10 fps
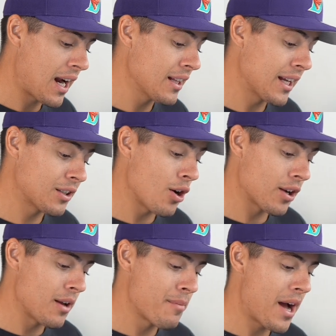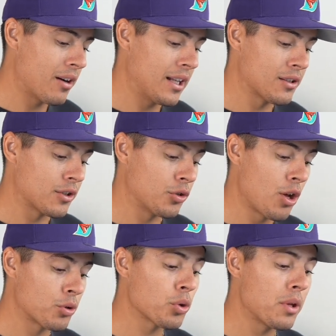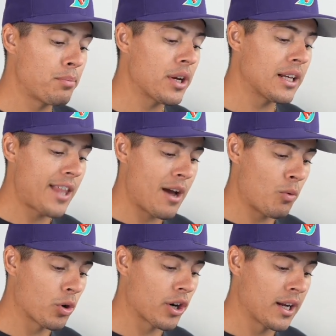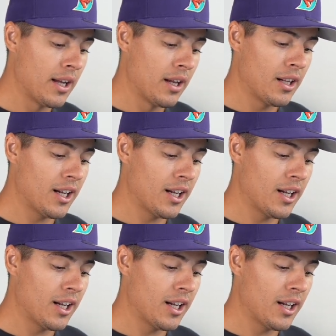that I like talking about is, truly putting in that work.